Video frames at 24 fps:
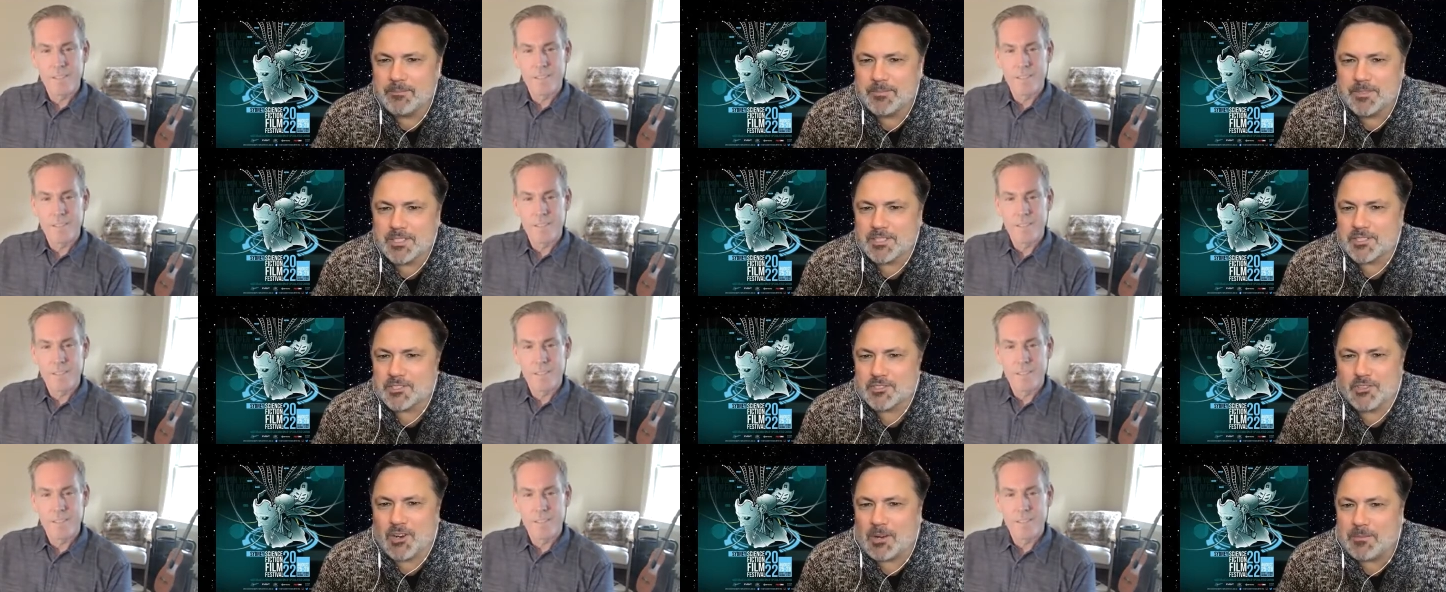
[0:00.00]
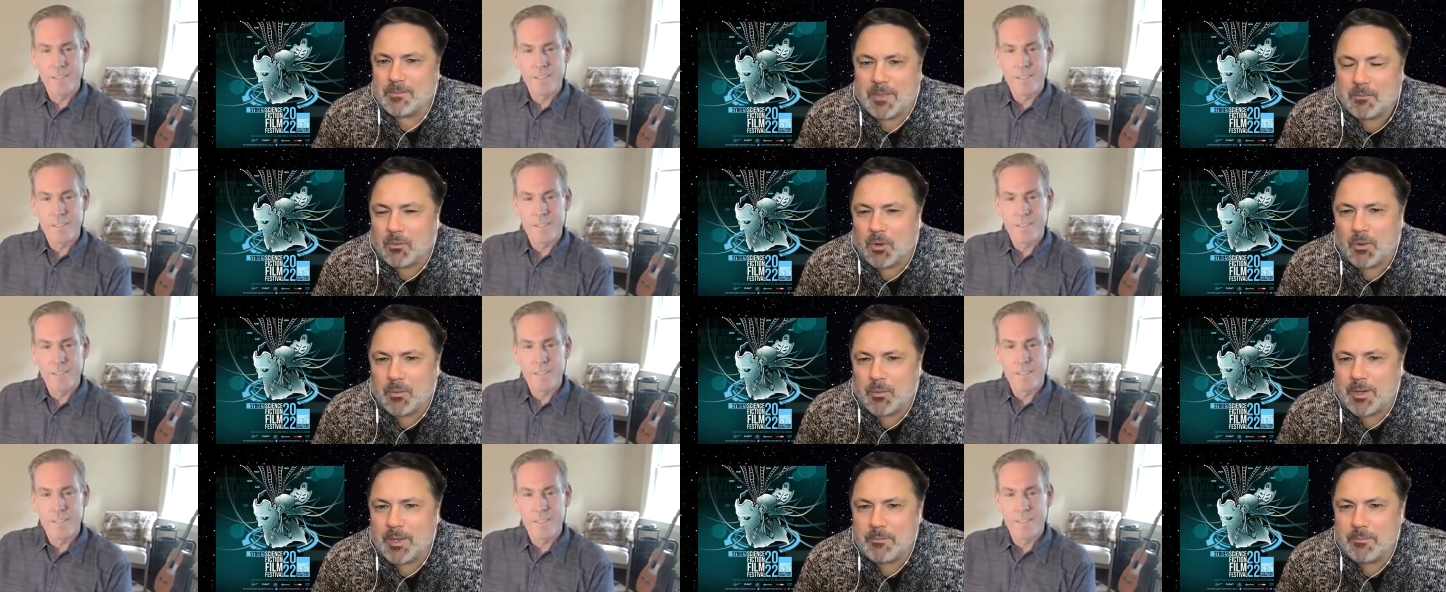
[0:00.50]
Speaker 1: describe
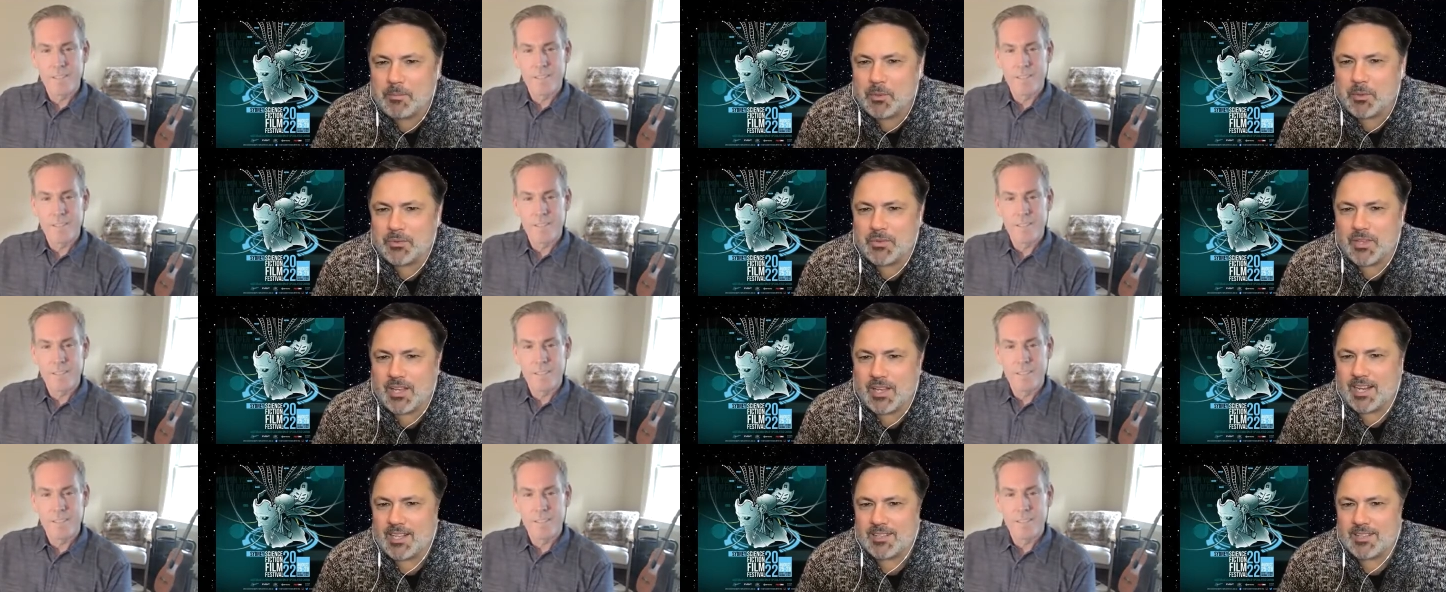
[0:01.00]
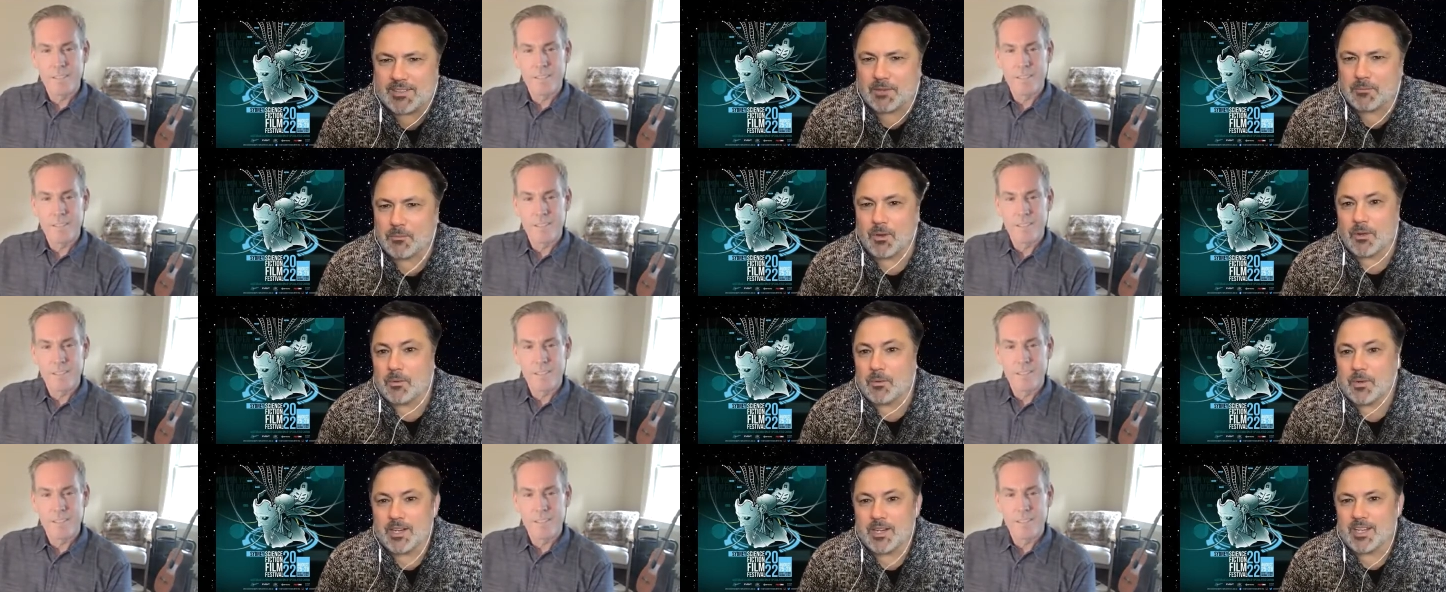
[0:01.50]
that? Why would he put that out there?
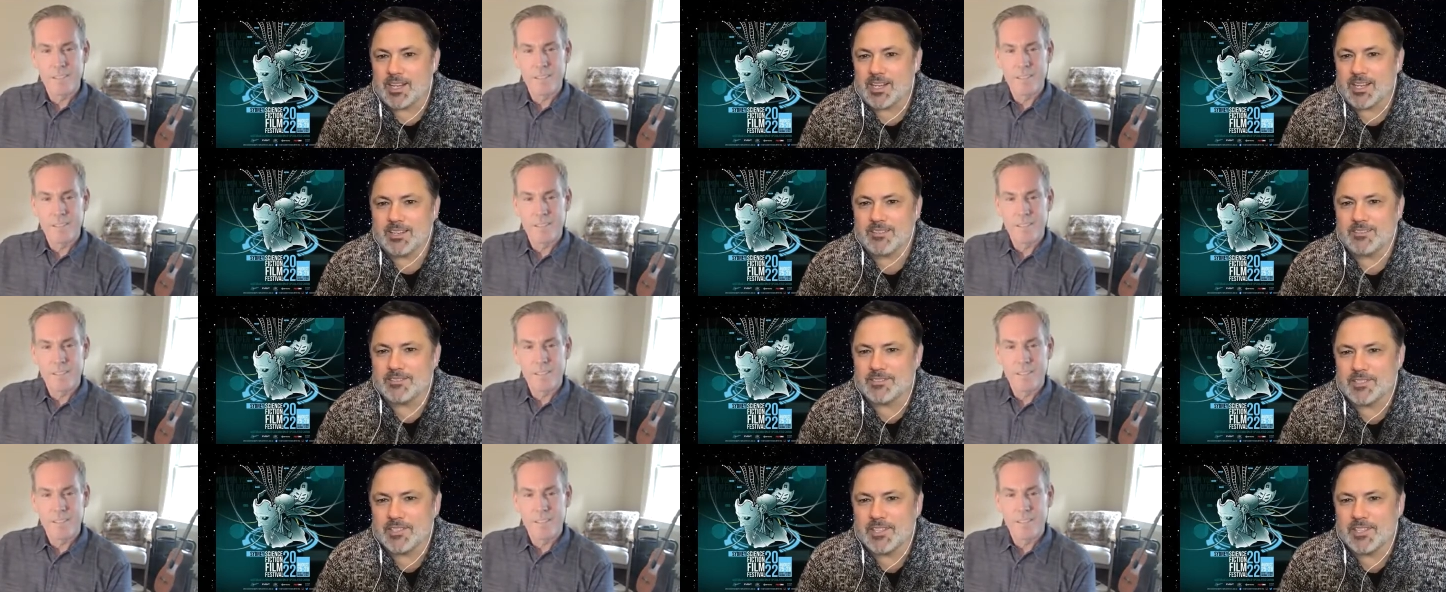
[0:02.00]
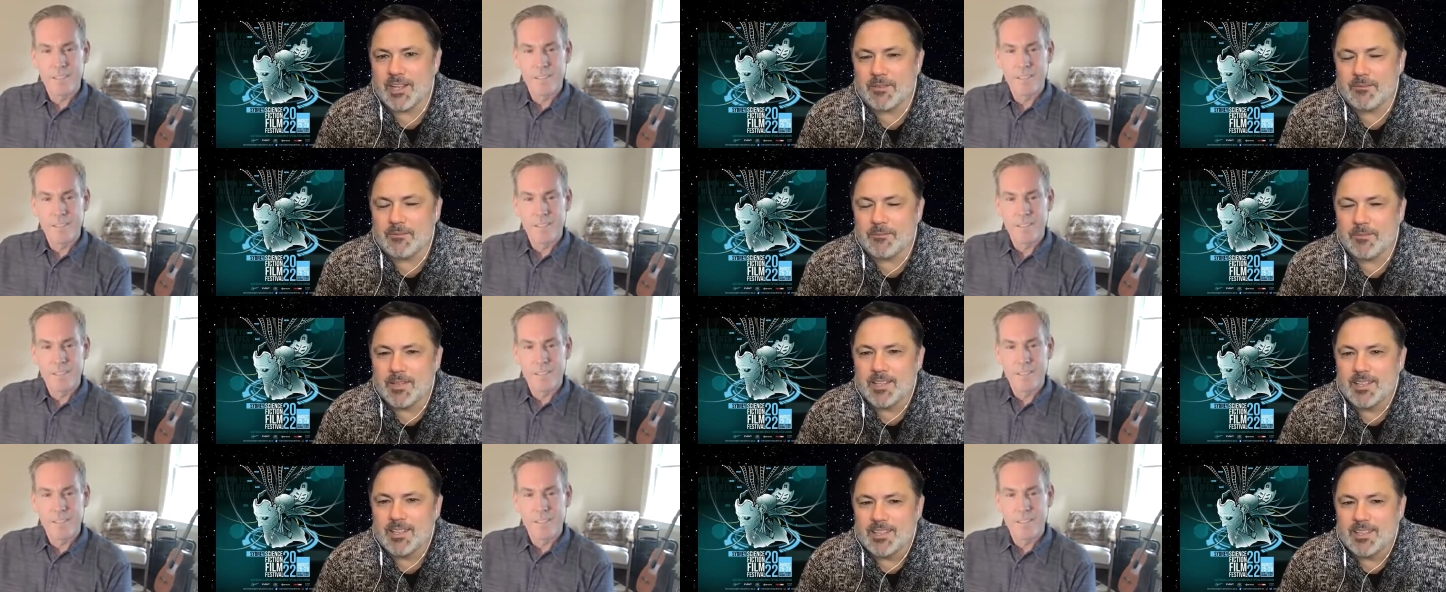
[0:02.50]
Why would he, you know?